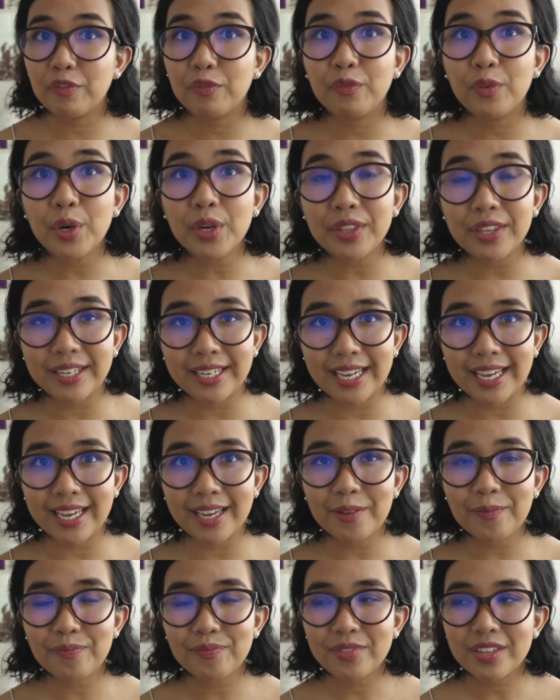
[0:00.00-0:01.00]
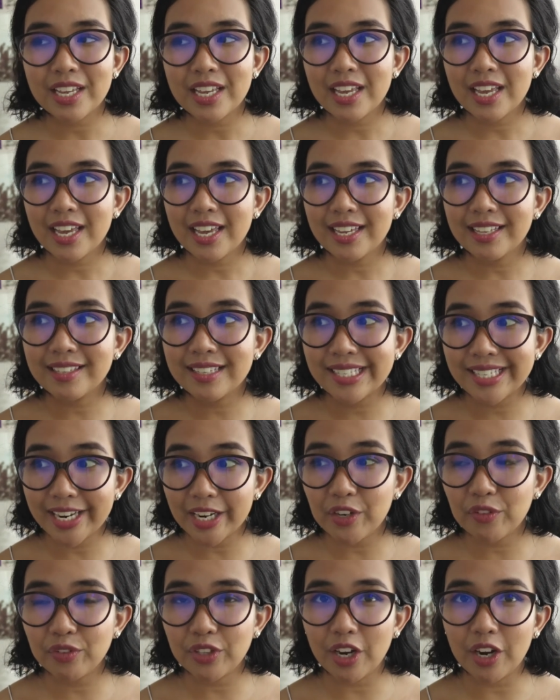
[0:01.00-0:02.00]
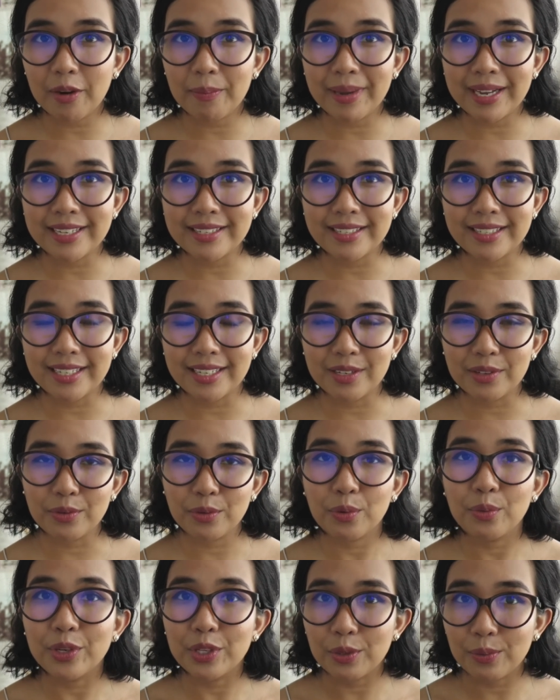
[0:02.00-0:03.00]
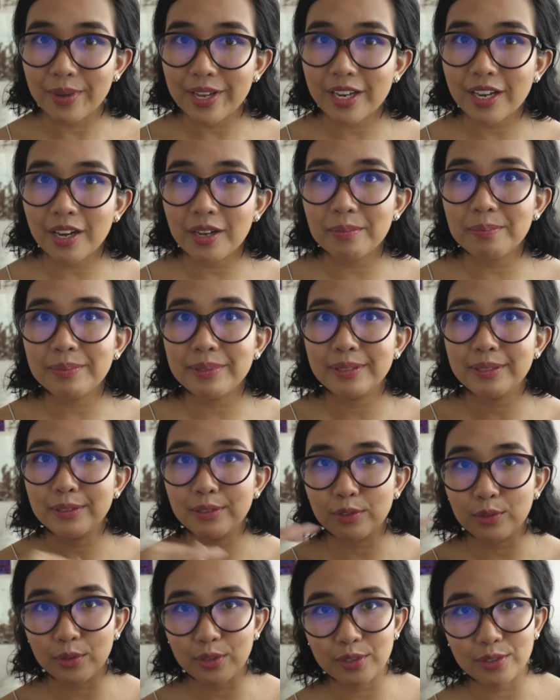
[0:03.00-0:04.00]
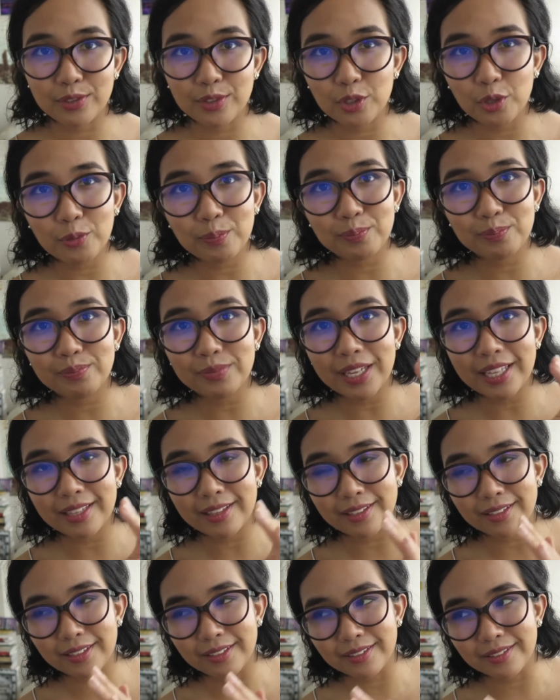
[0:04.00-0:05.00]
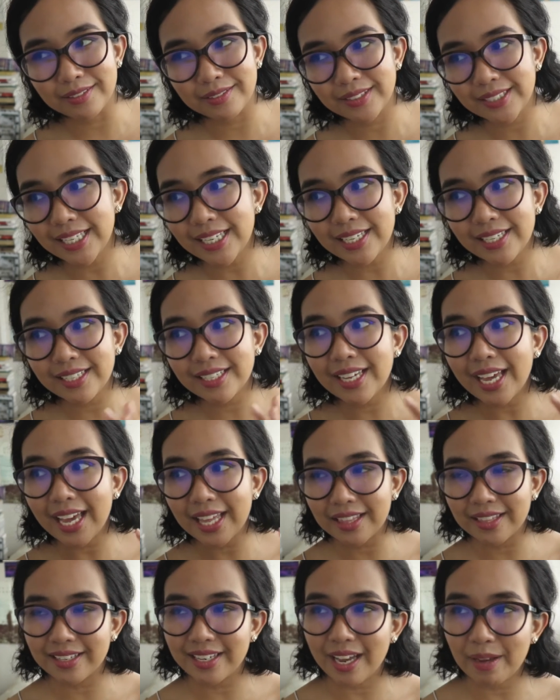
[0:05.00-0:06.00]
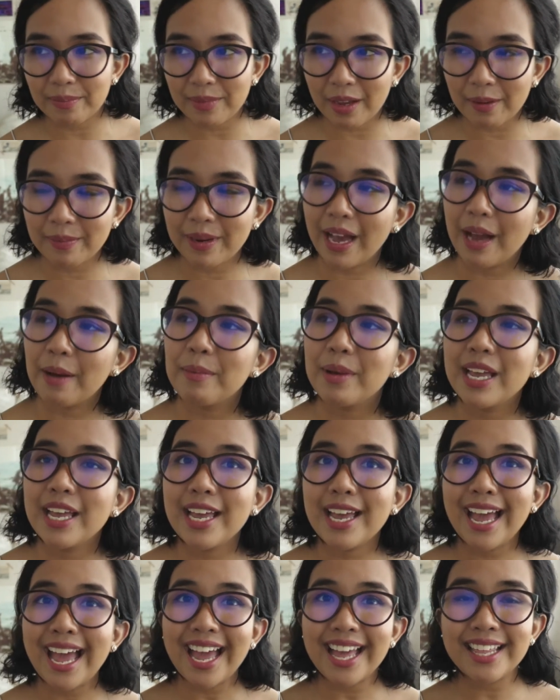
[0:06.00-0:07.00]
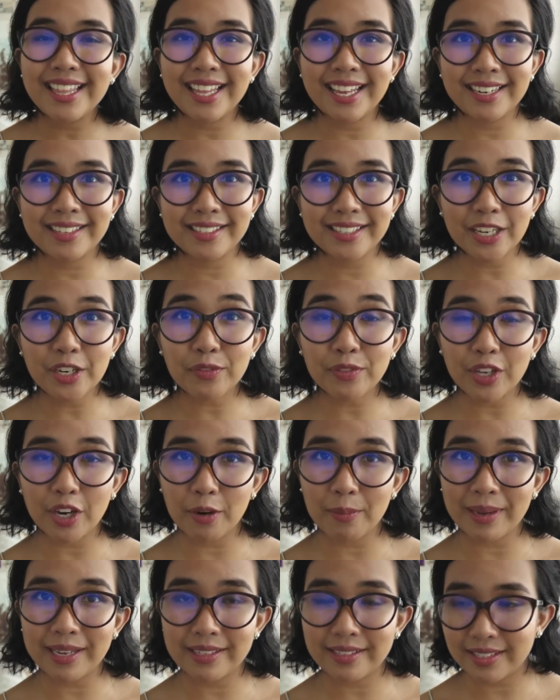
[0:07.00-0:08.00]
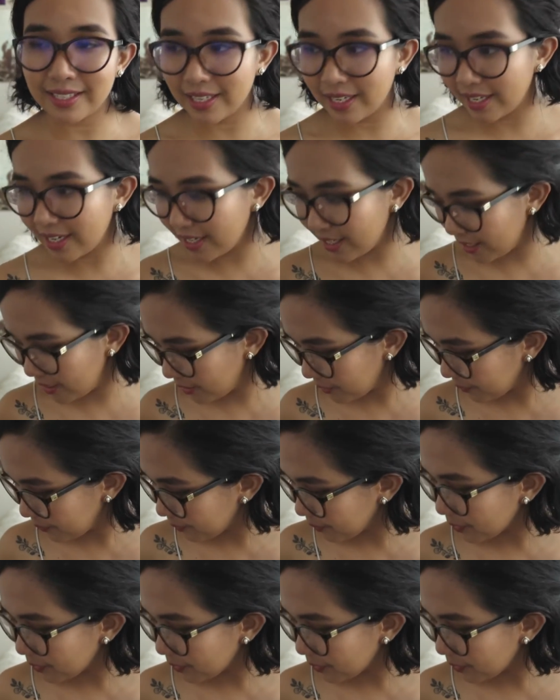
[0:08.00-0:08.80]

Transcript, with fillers: the fourth day, instead of Terramycin, when you wake up, do the soap and the thing and the dab dab dab, and then instead of Terramycin,